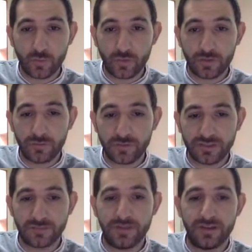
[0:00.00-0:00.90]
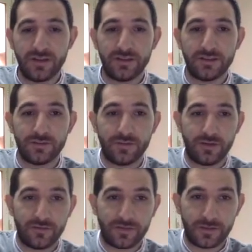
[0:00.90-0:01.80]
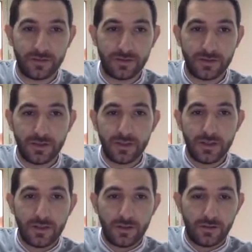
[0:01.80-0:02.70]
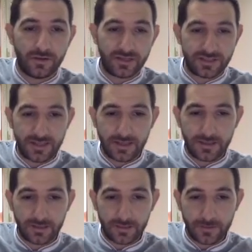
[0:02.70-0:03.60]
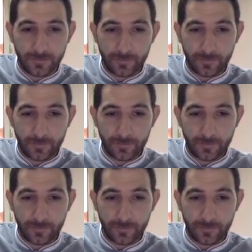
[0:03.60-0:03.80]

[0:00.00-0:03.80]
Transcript: 1 must be related to alpha. Okay, second,